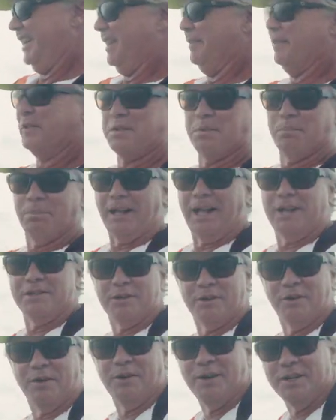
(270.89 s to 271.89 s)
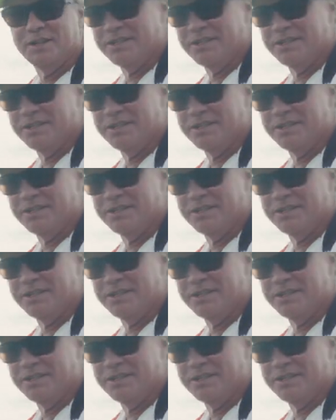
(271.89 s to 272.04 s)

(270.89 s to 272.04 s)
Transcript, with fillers: If it's a bludger or a